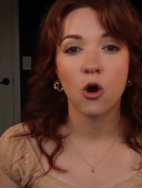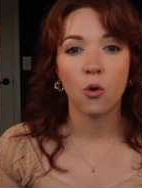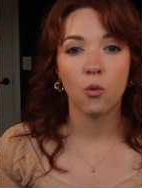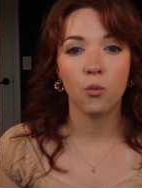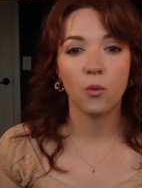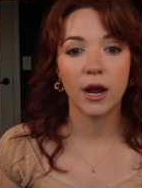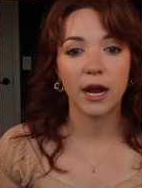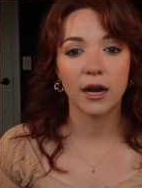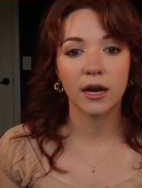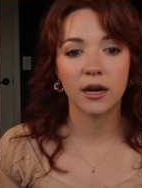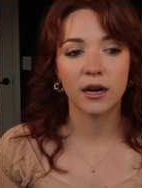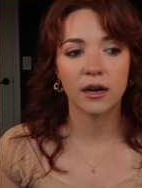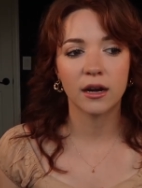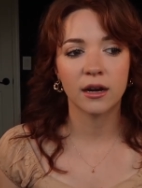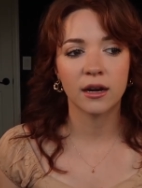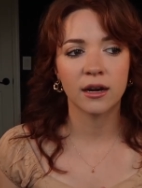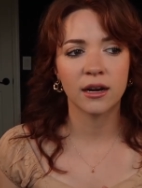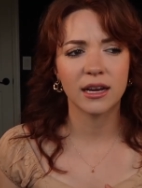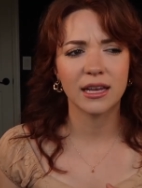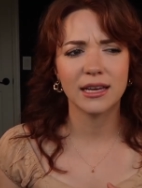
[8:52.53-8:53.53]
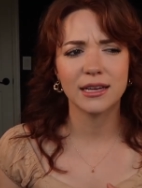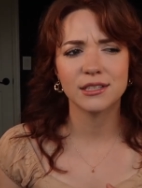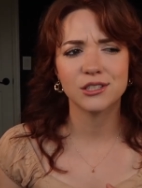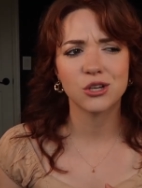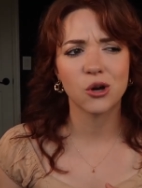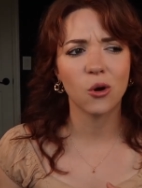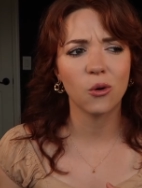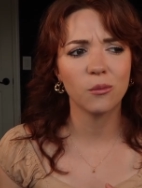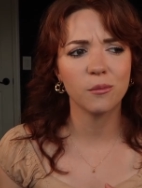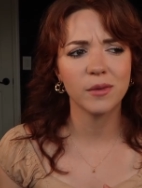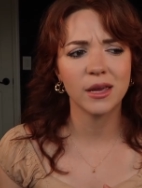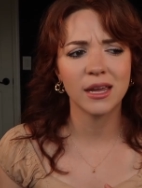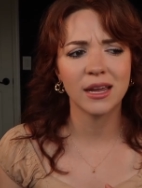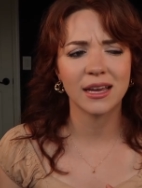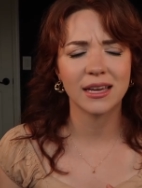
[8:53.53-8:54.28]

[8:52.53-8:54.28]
where he had told me,